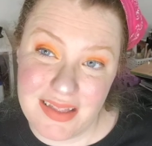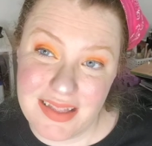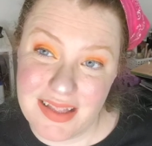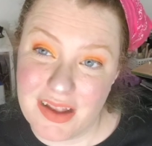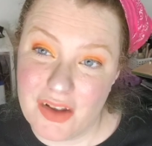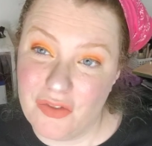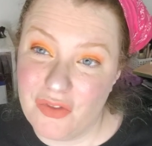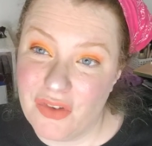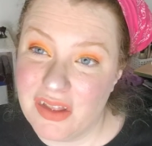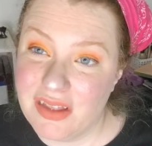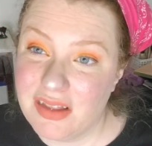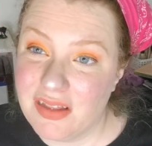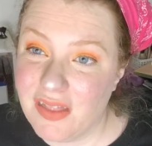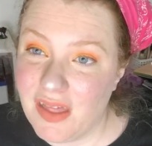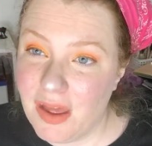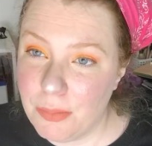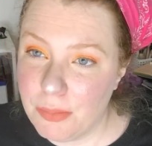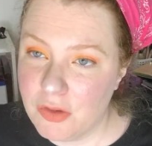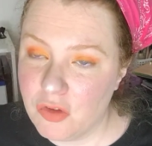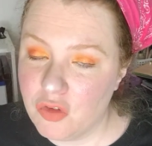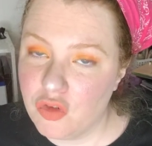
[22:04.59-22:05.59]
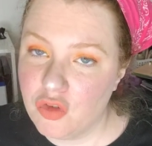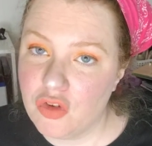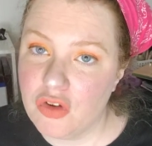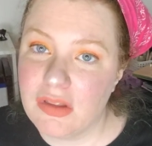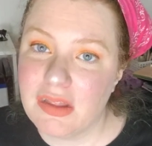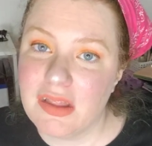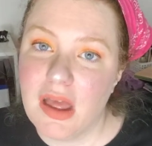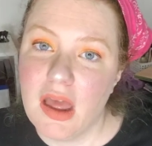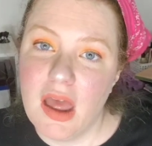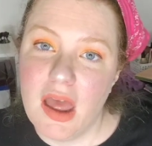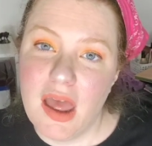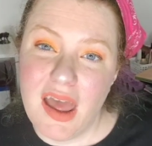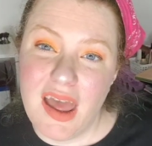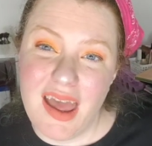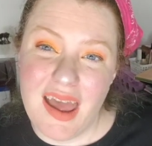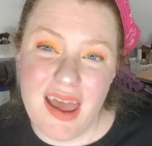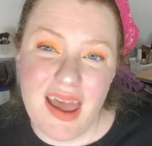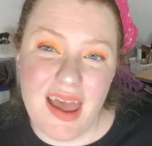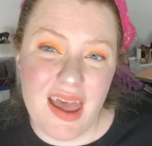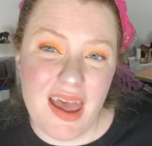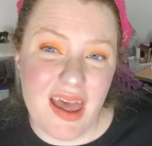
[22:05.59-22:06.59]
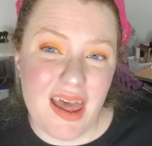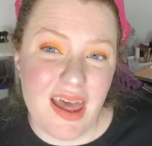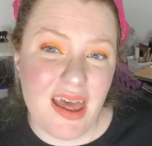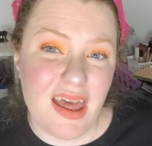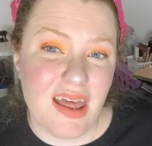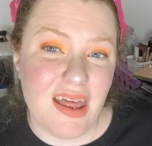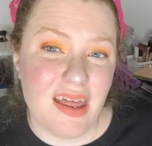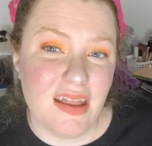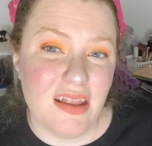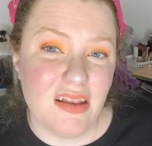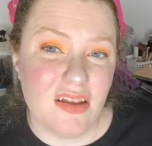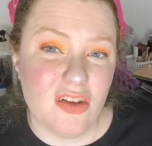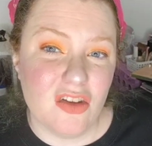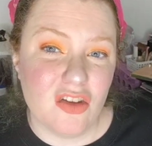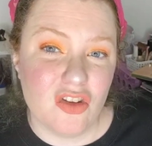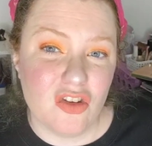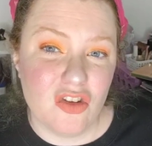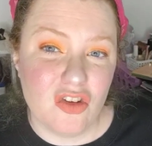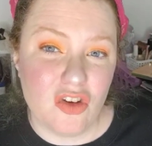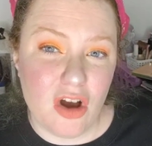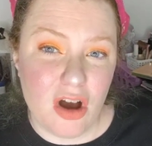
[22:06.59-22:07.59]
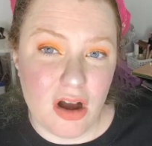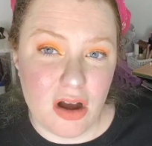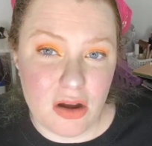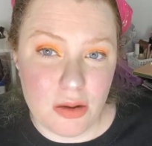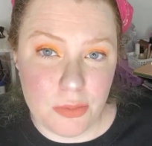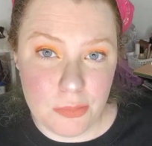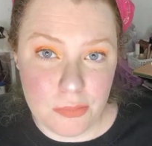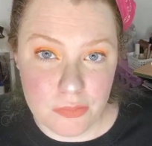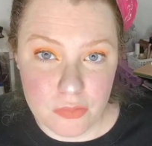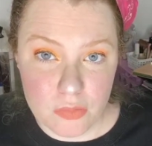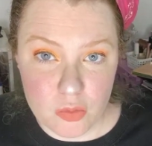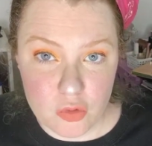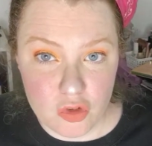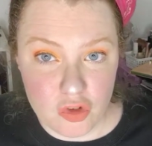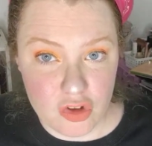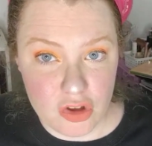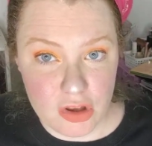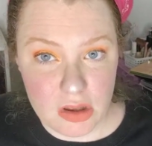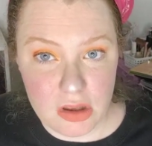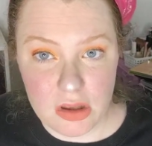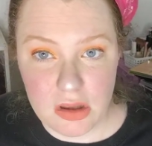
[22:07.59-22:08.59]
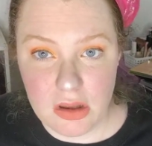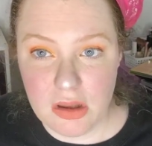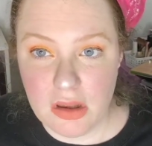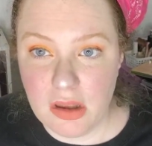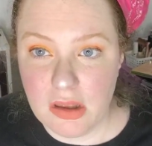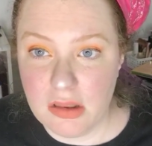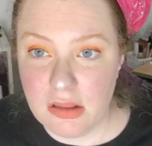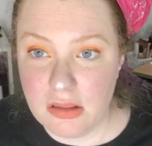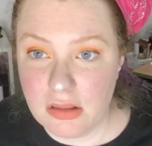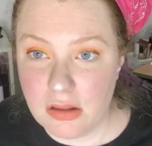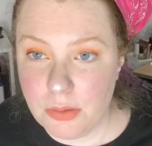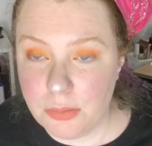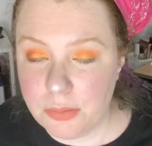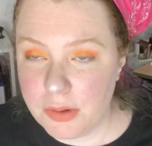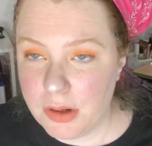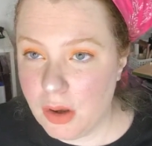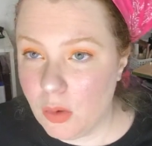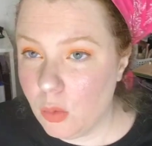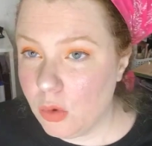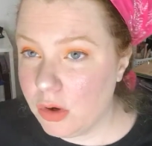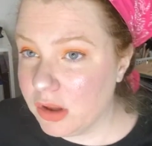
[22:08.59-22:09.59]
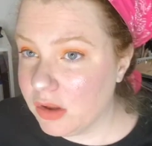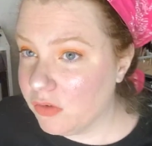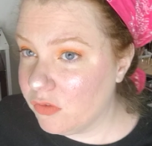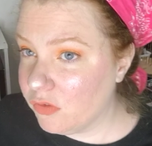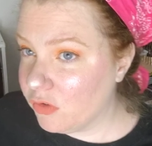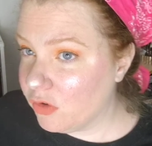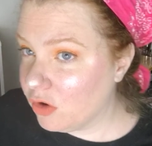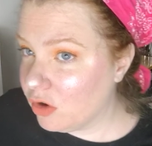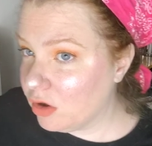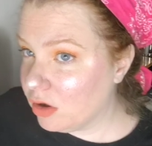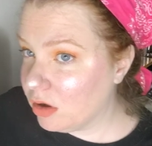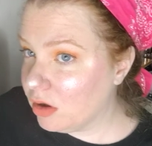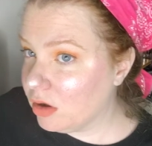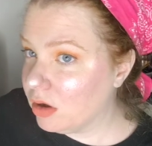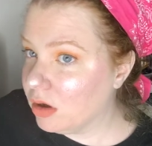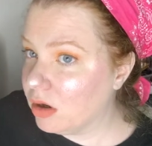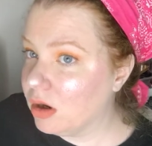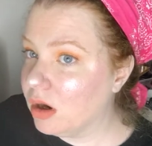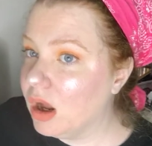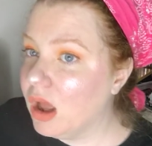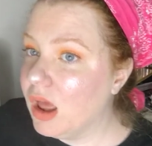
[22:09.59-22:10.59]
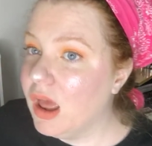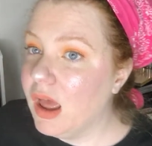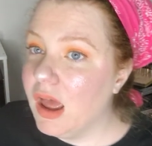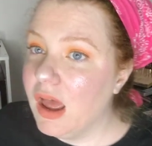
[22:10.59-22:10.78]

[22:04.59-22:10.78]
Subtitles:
has to confess to that mistress. And she ends up not working for her.